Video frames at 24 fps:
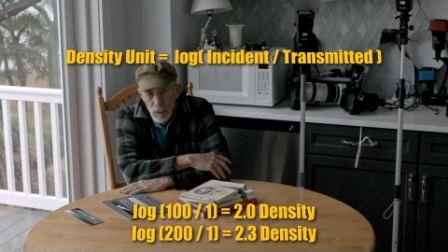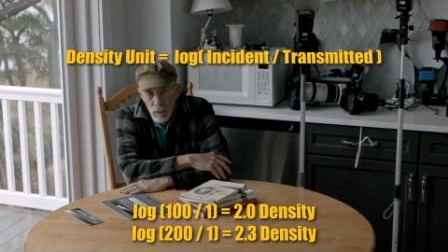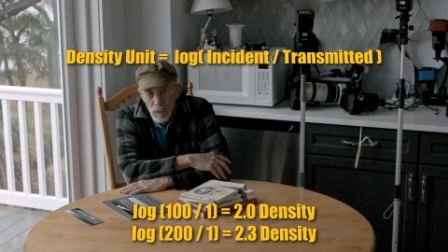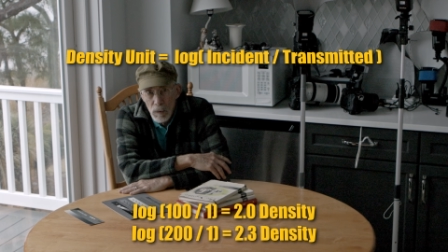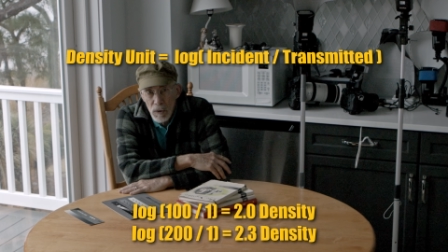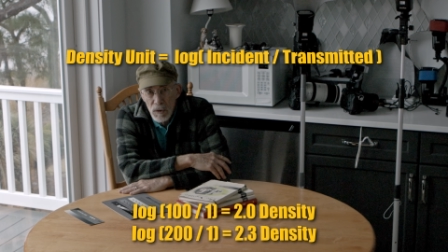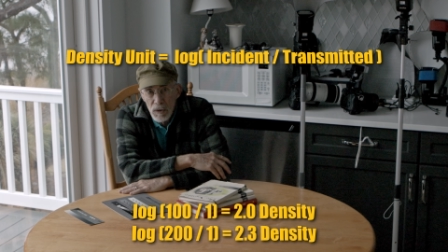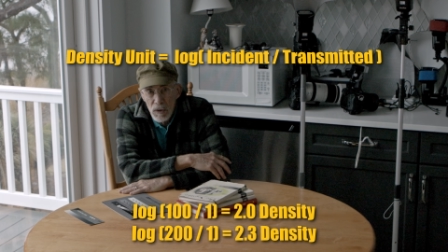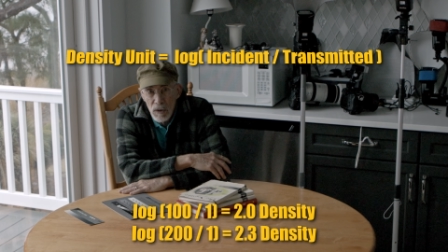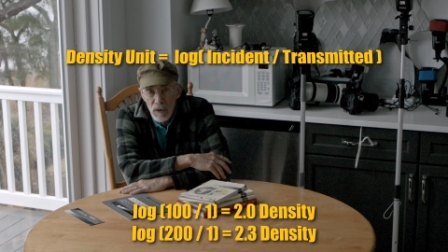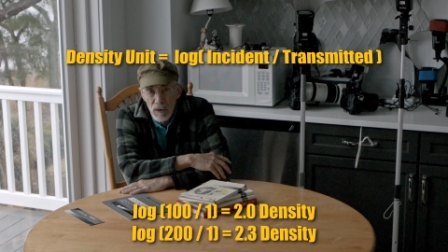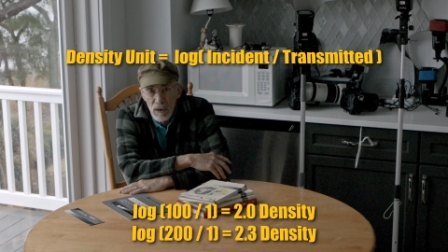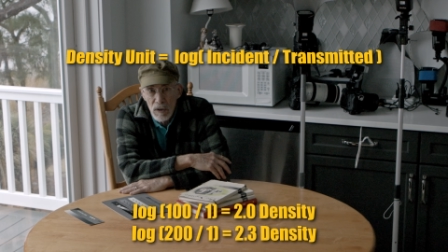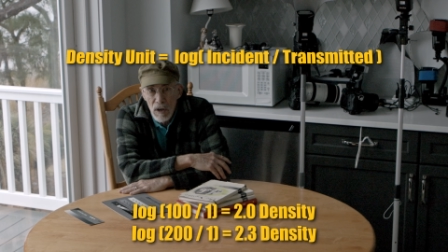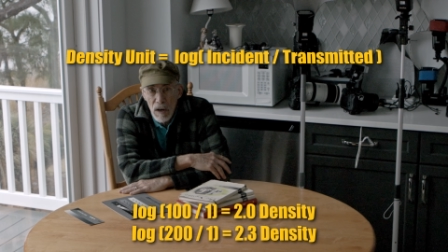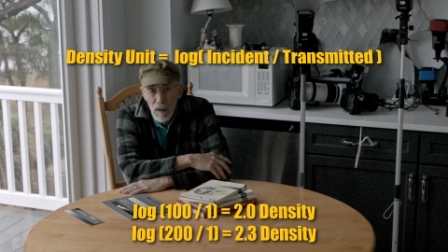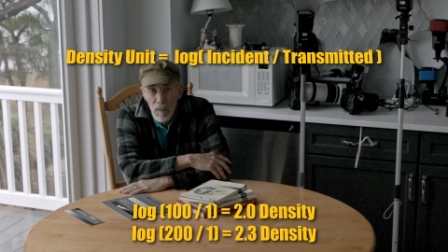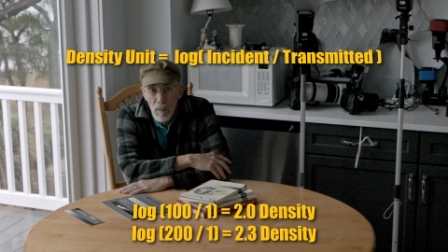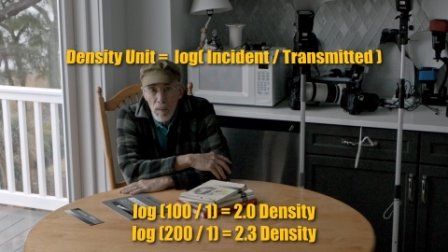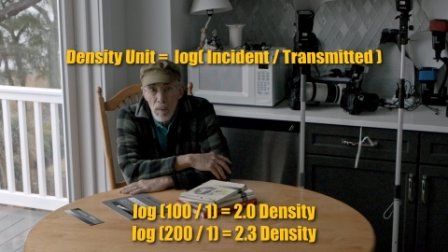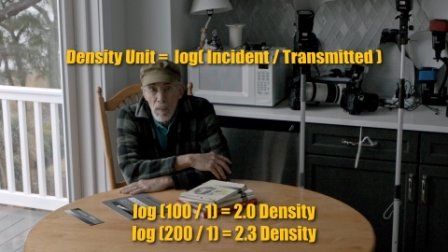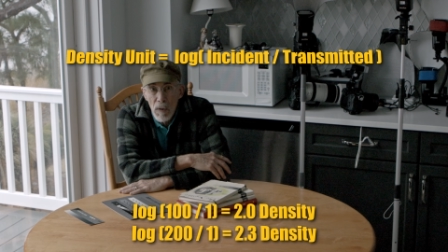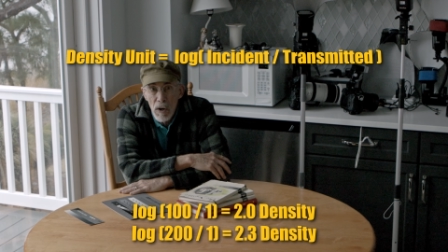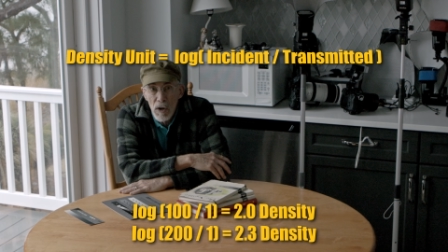which is a
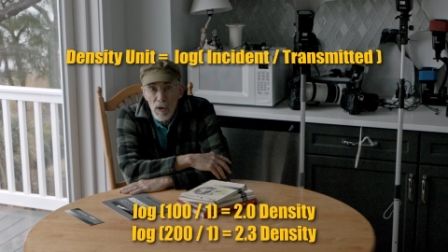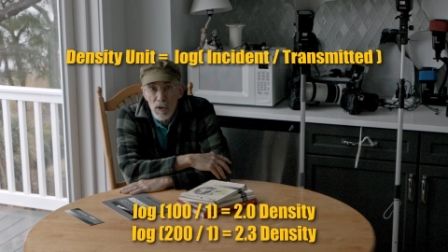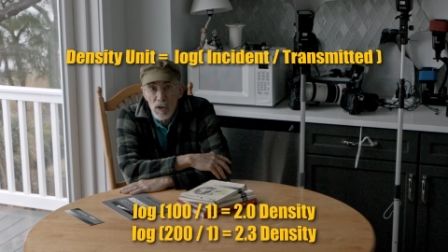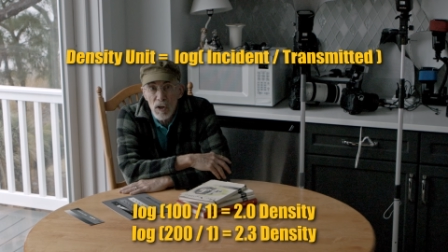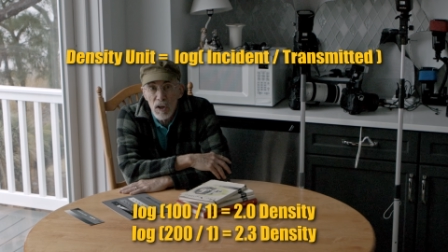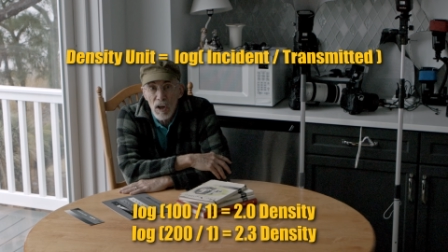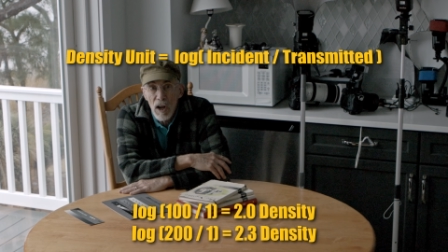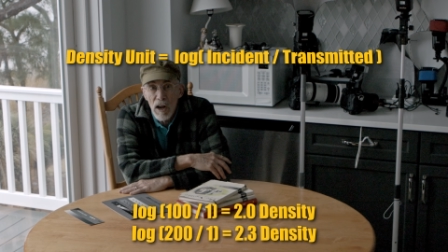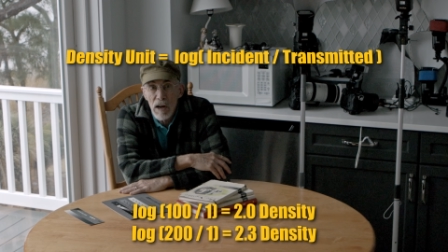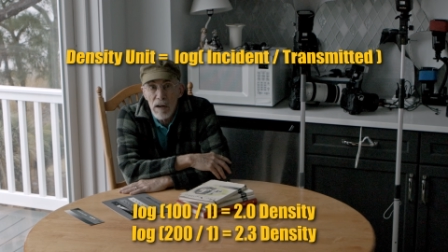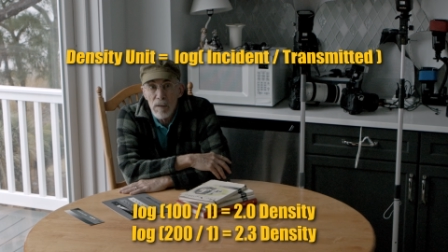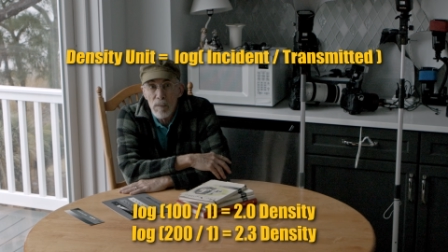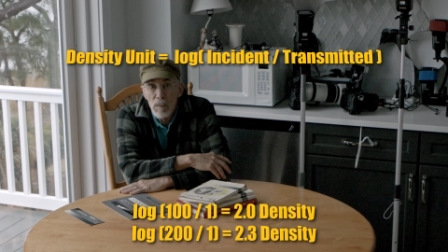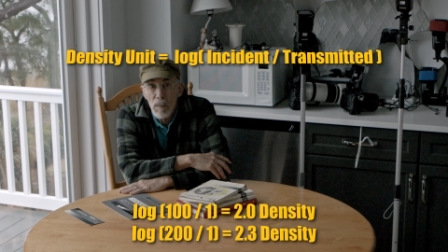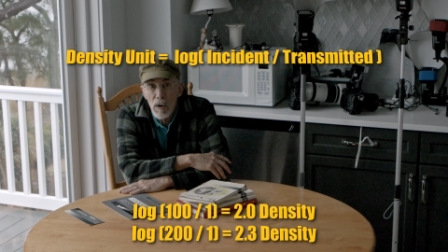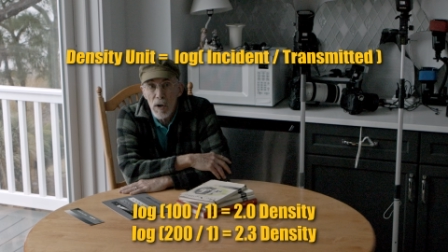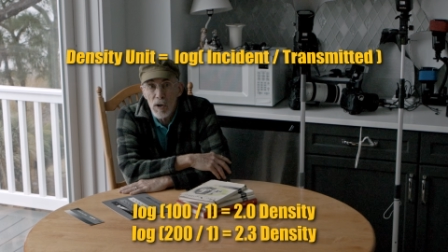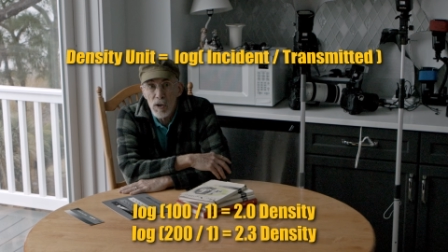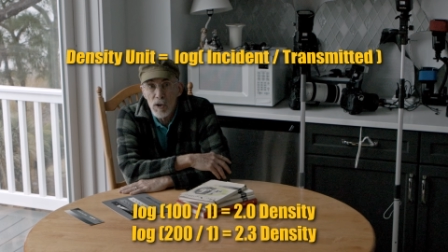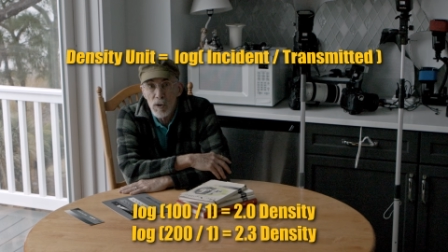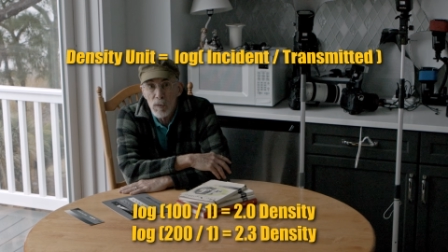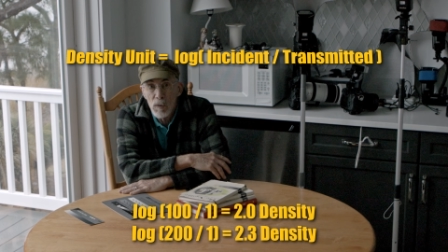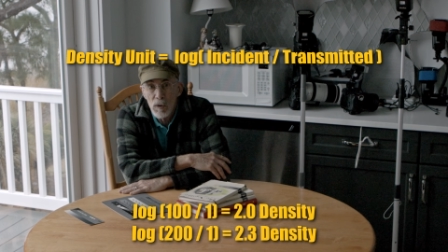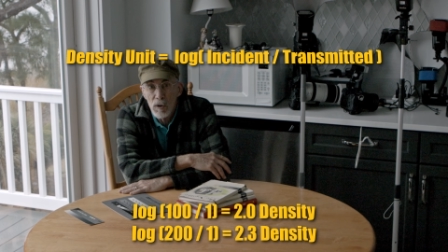light
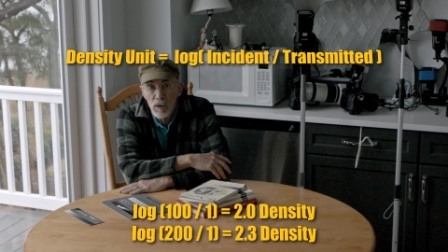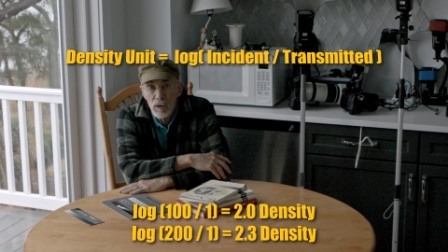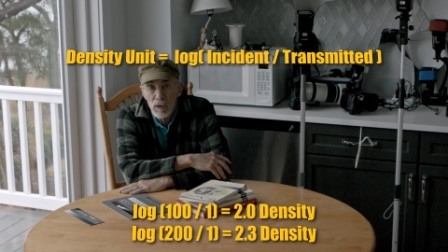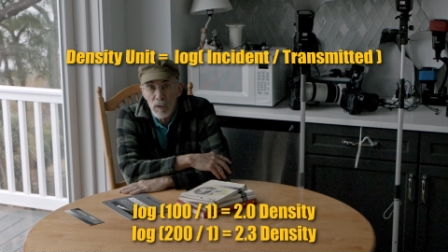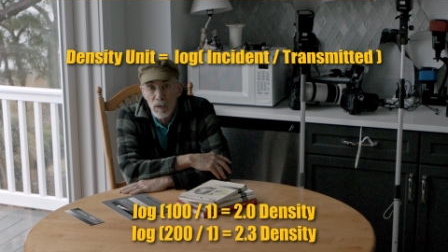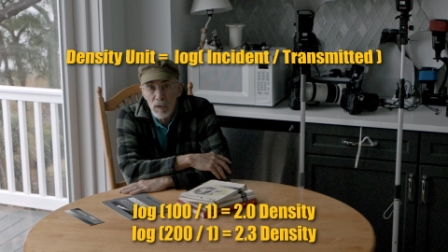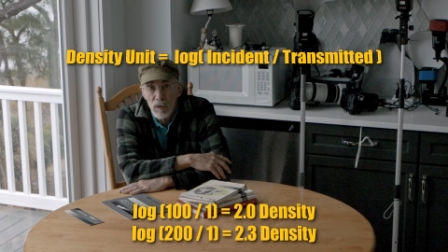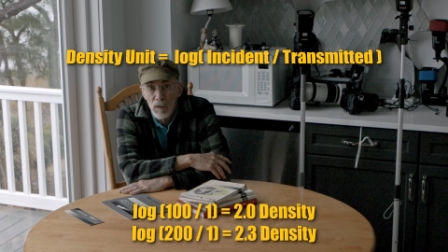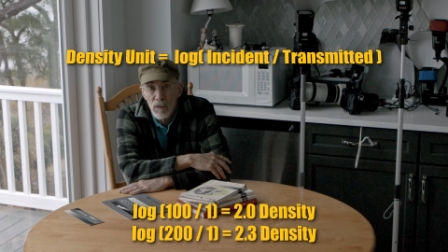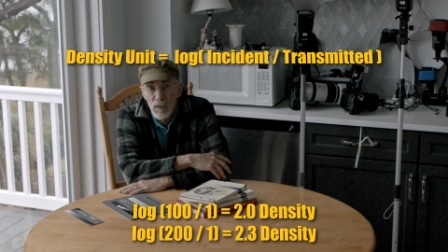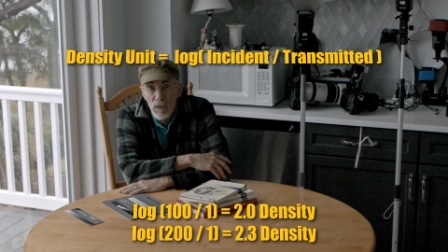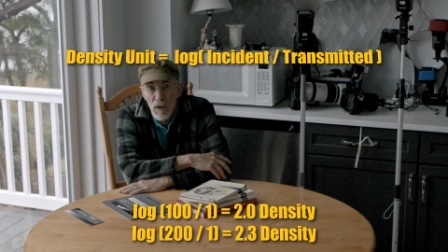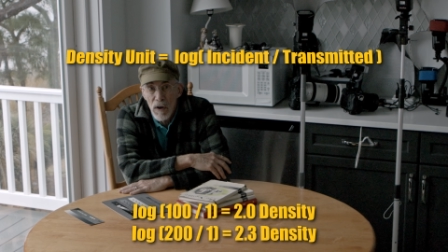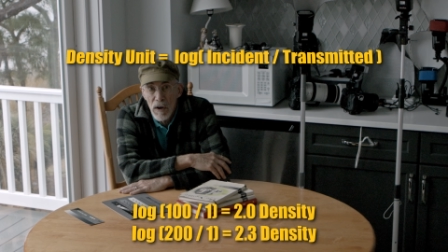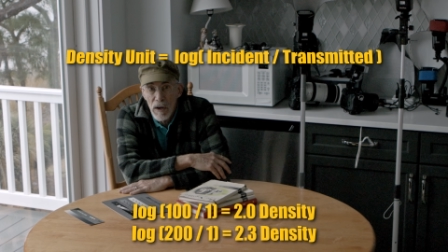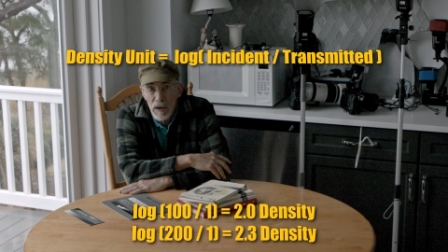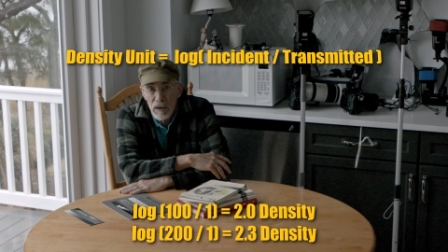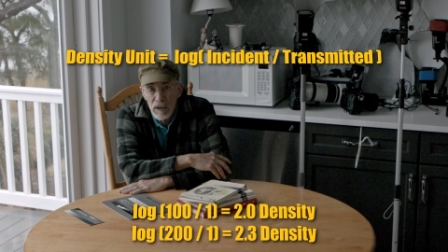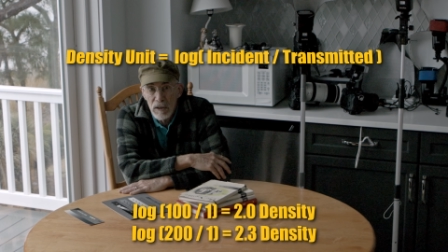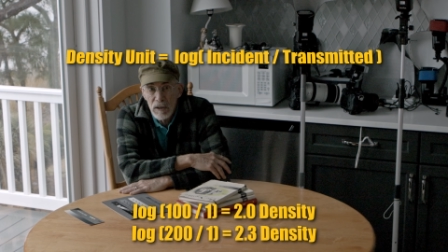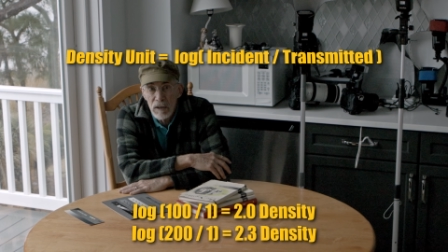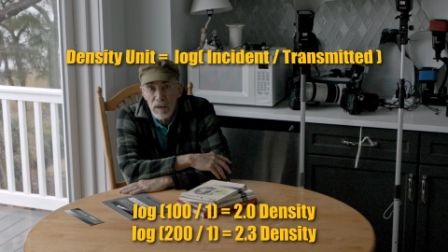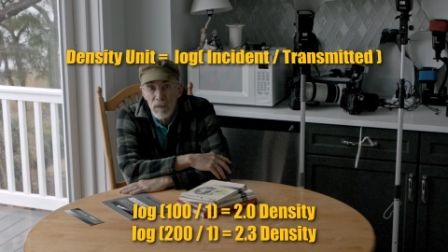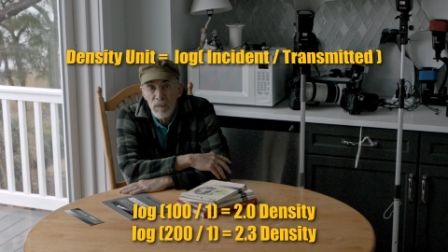measurement
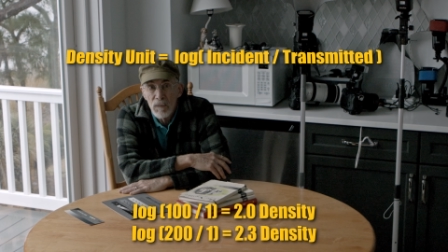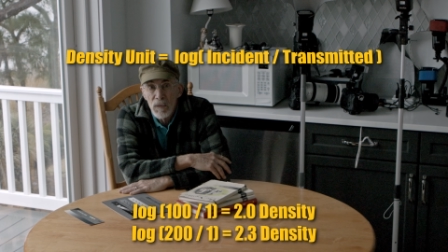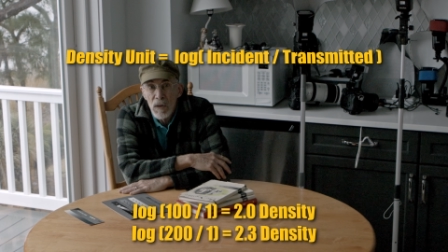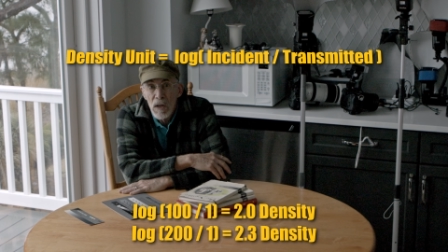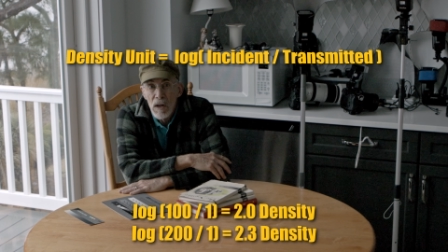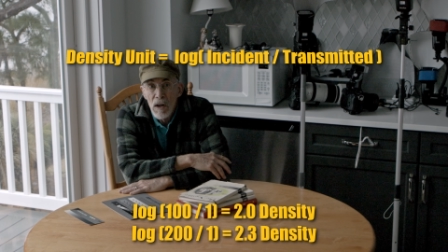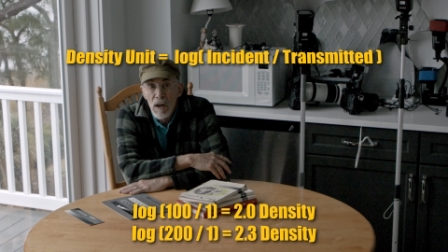device